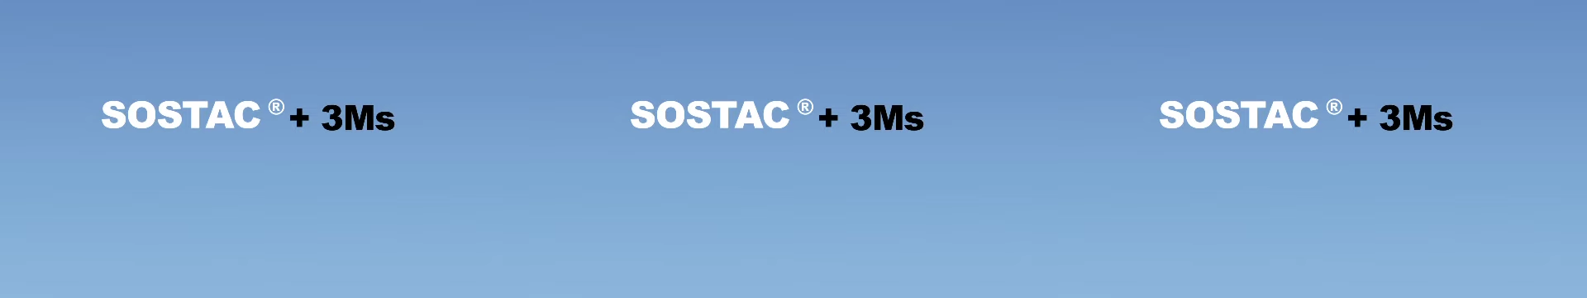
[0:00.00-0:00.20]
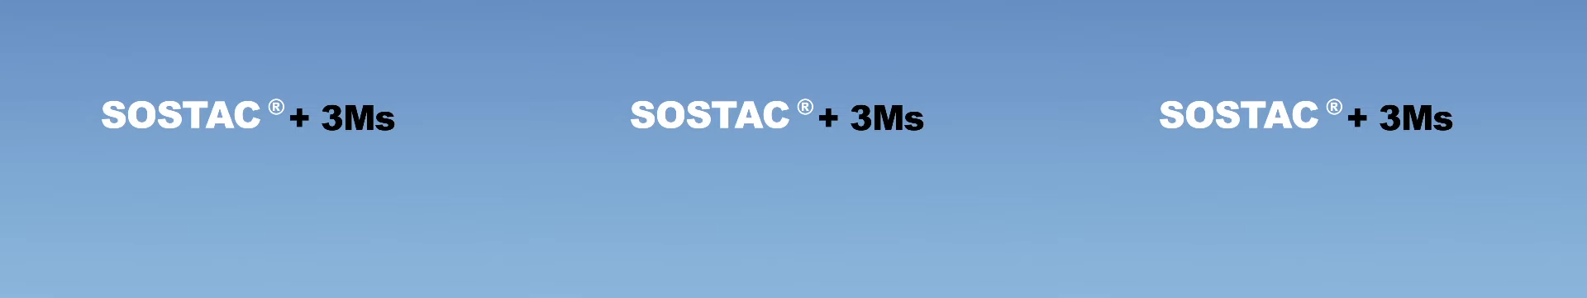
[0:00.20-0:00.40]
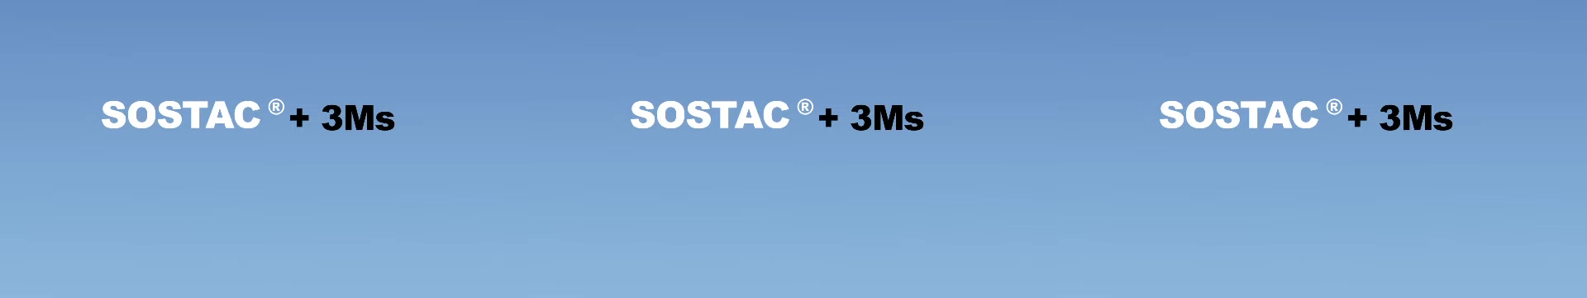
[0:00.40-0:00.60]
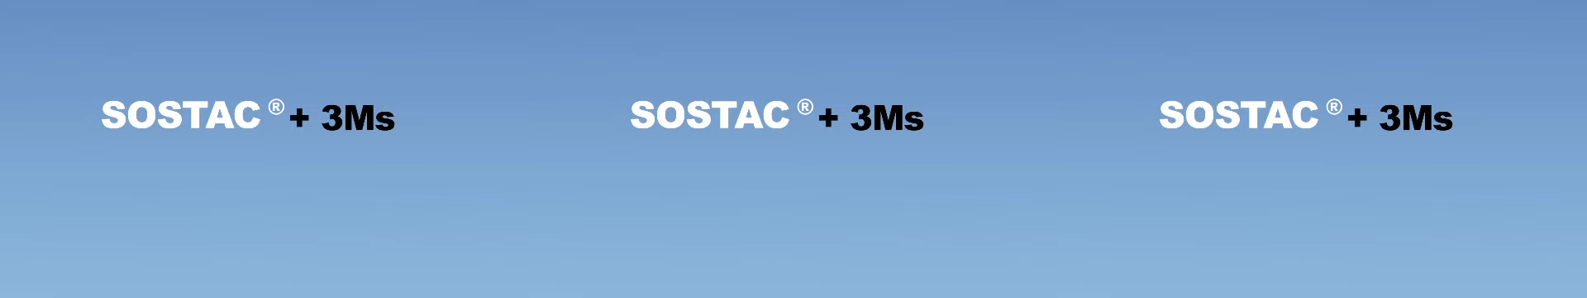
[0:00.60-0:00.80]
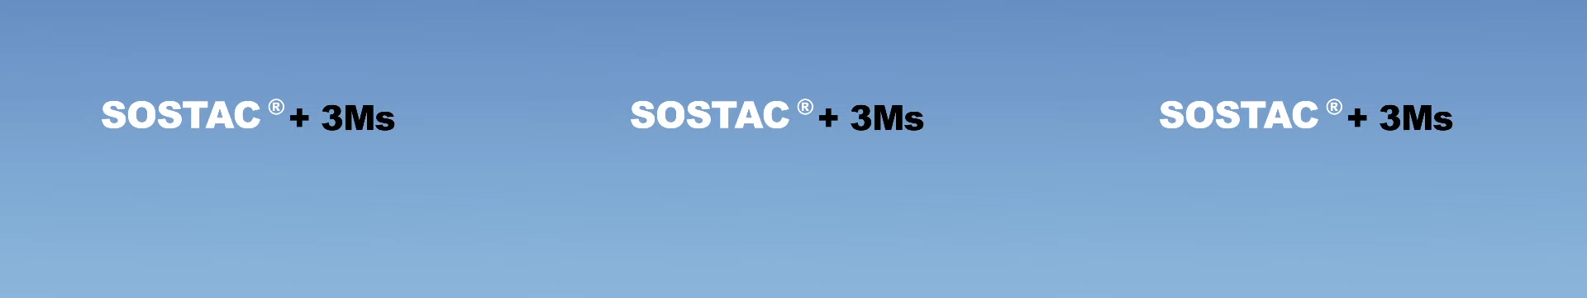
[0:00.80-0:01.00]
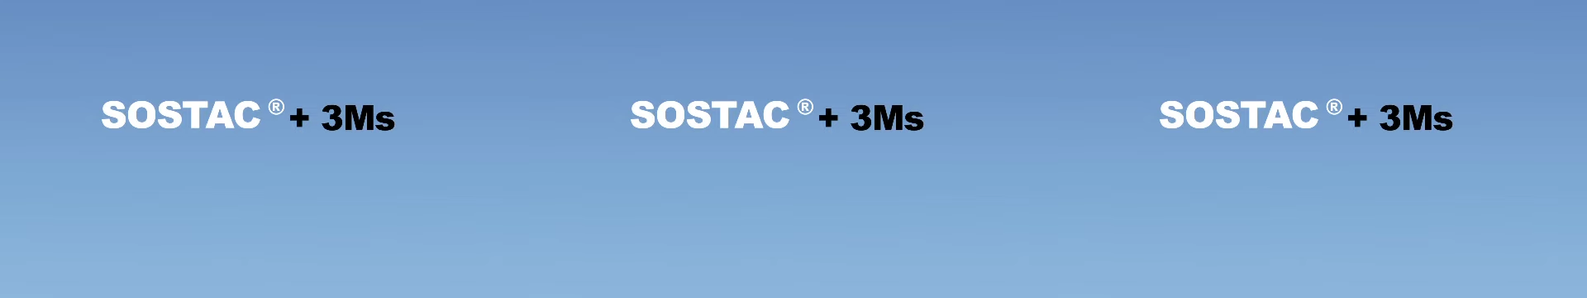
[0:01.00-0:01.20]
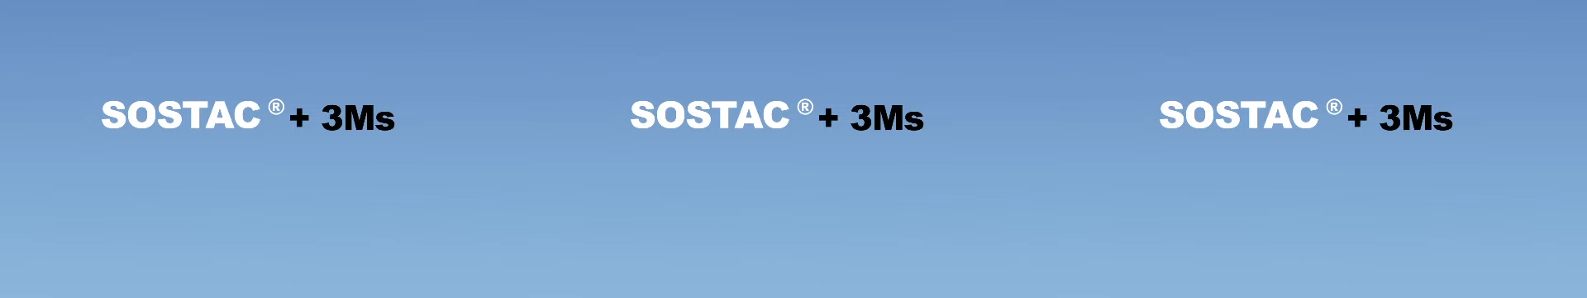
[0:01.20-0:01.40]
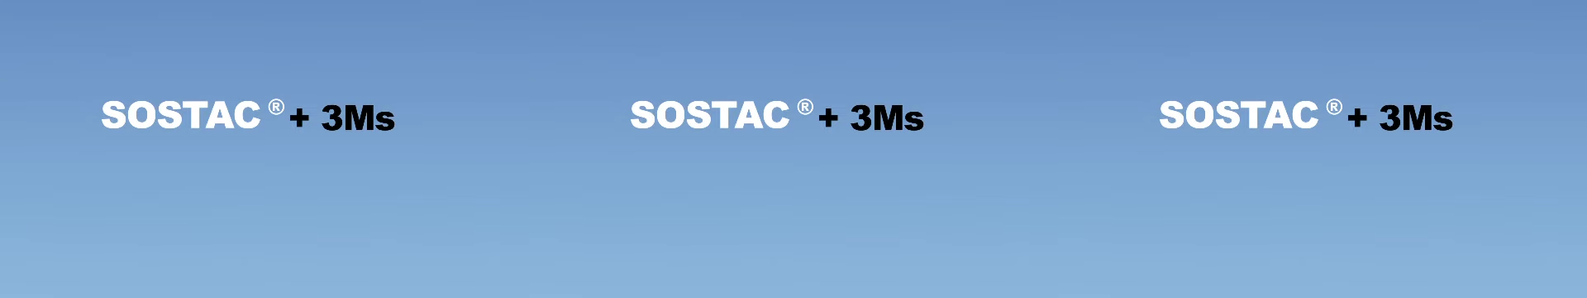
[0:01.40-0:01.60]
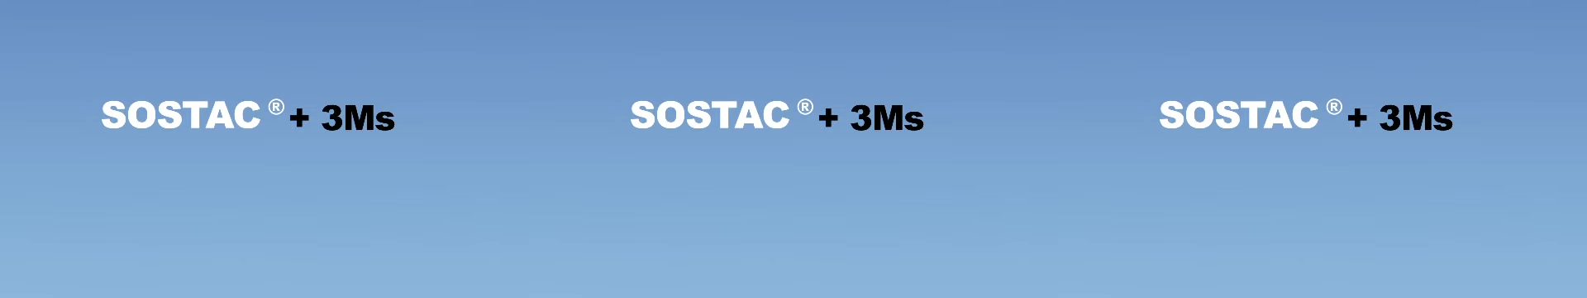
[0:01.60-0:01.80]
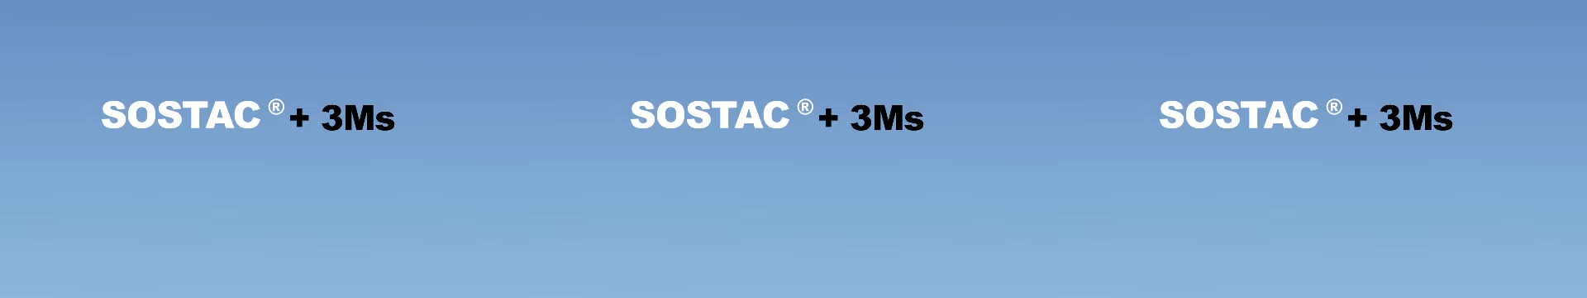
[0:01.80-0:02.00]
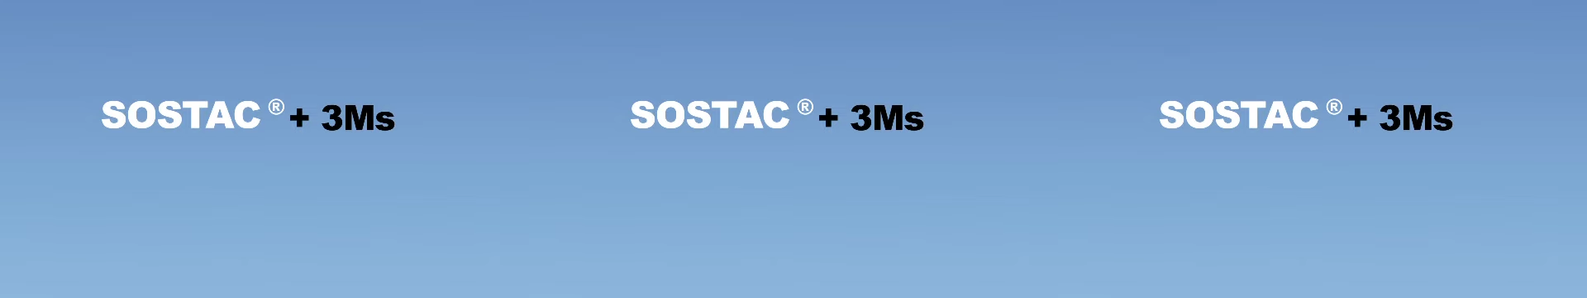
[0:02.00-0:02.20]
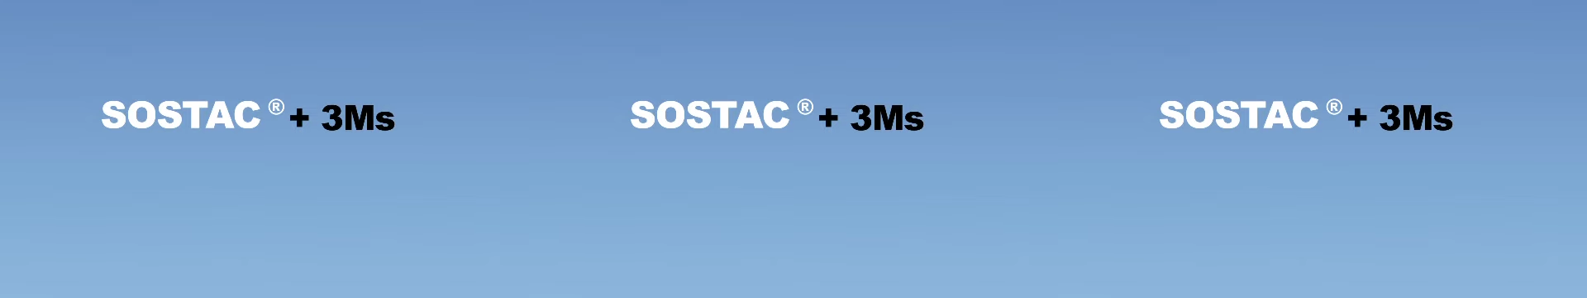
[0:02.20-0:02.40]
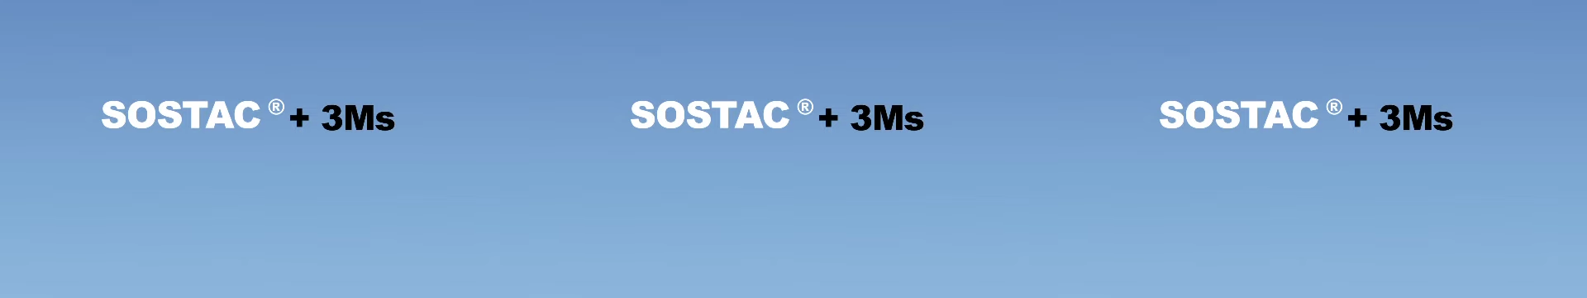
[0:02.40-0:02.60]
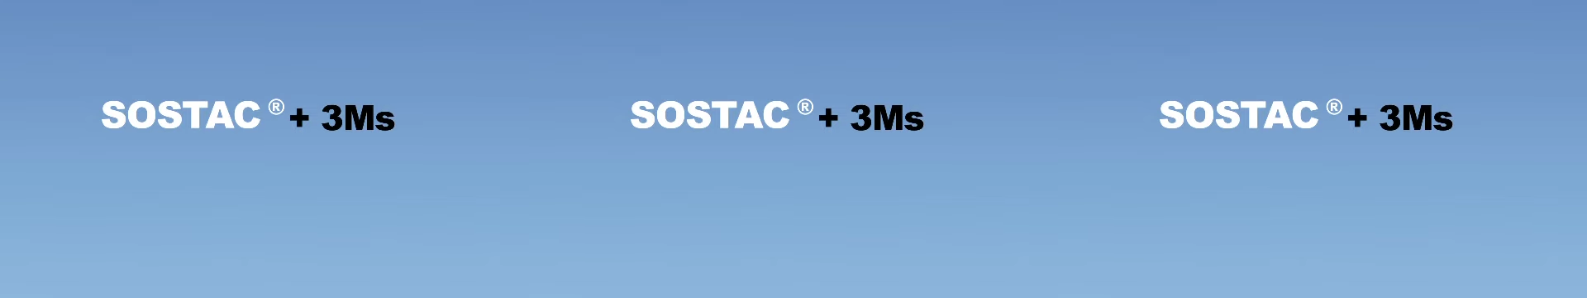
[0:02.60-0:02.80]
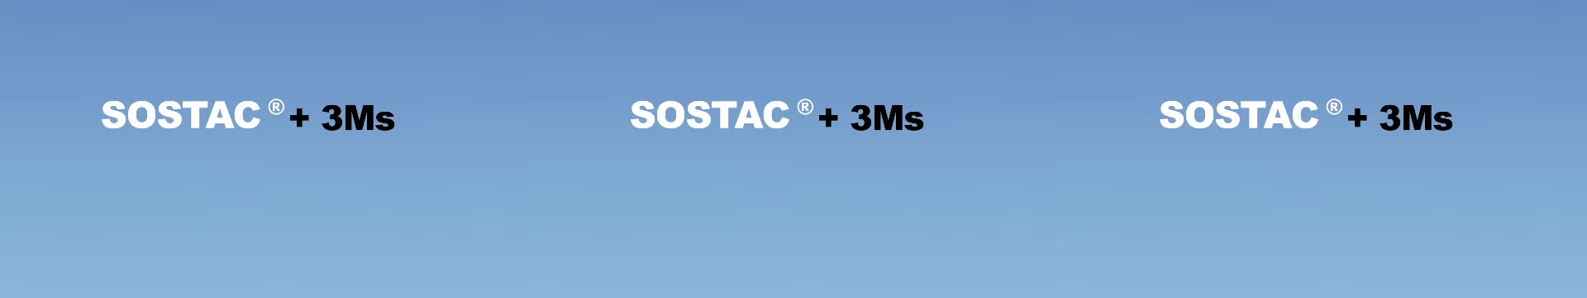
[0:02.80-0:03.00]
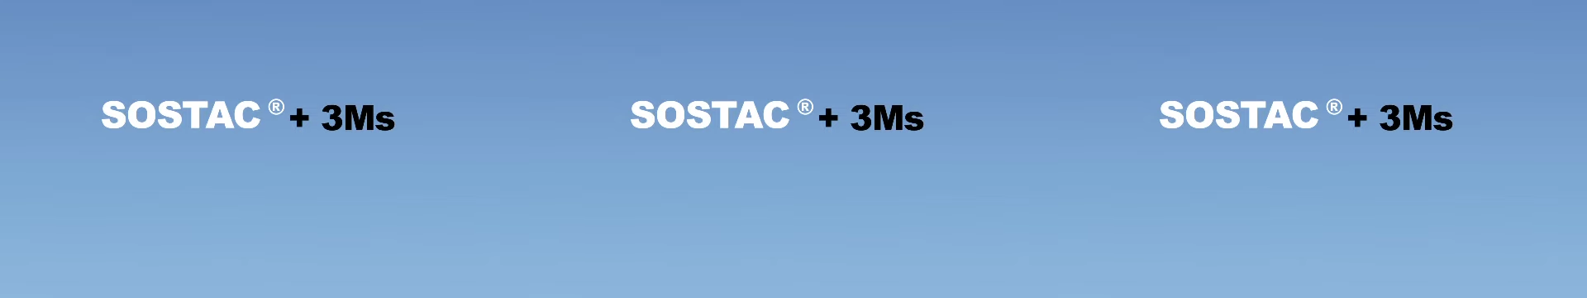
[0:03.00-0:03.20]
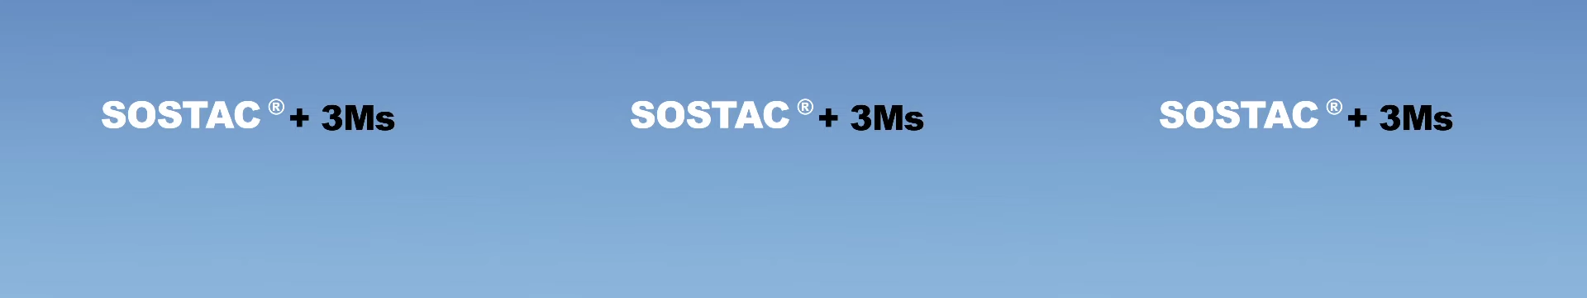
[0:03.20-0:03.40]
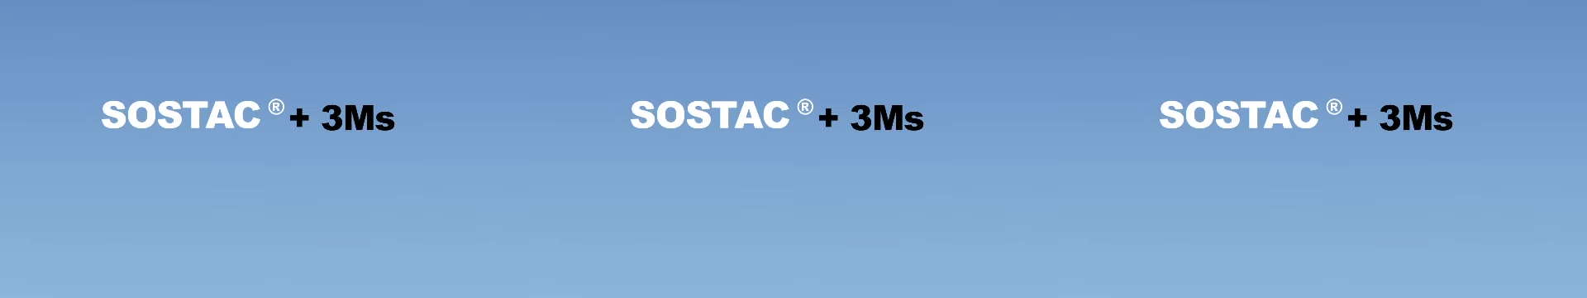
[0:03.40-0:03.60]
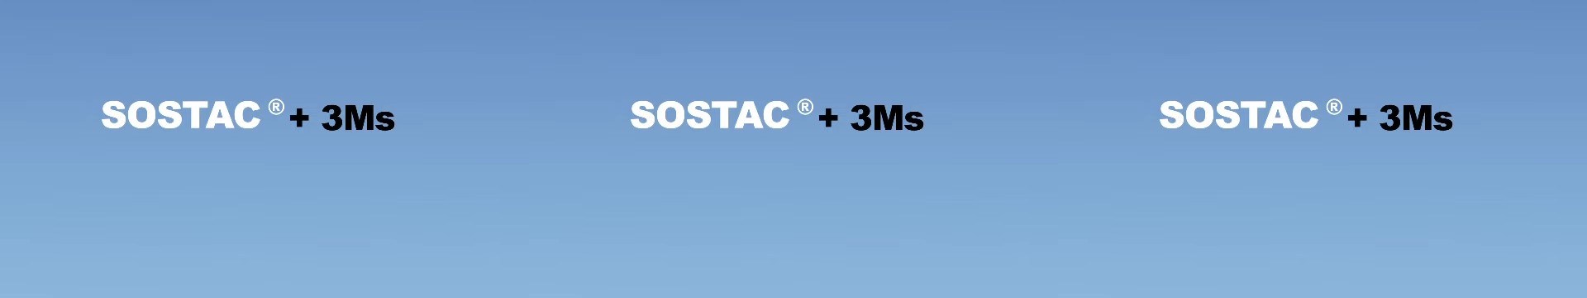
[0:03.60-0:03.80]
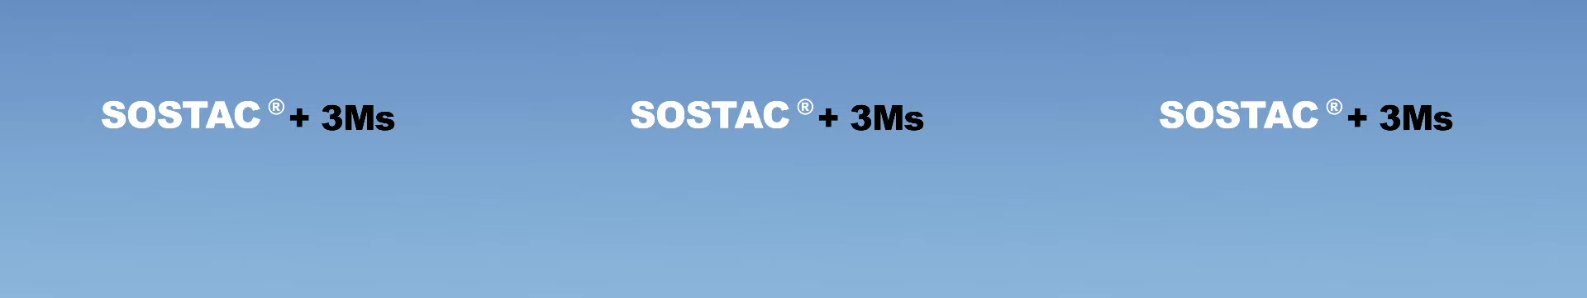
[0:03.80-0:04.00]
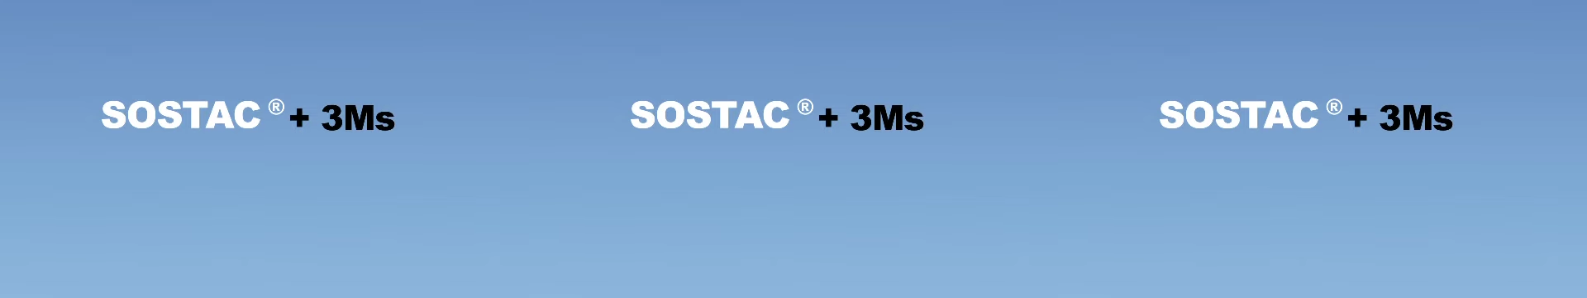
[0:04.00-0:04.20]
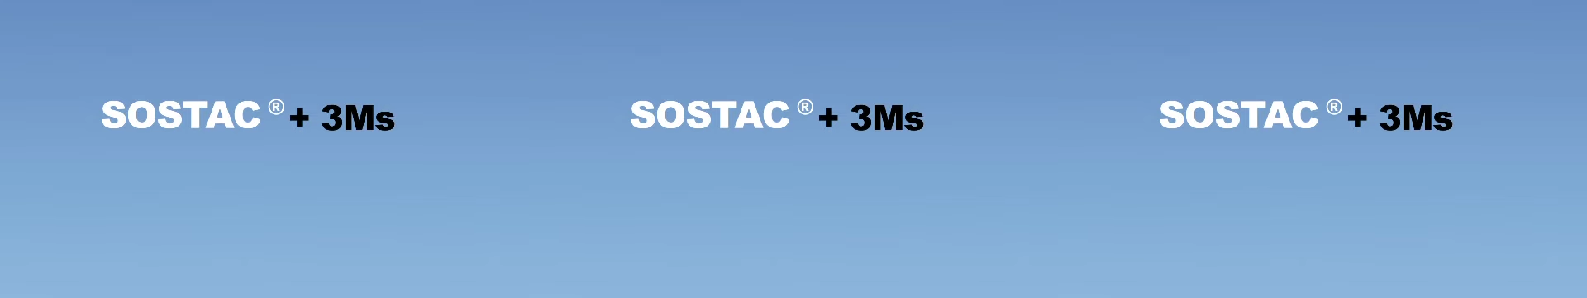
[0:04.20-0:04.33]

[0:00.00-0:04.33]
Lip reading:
[unreadable: no face in view]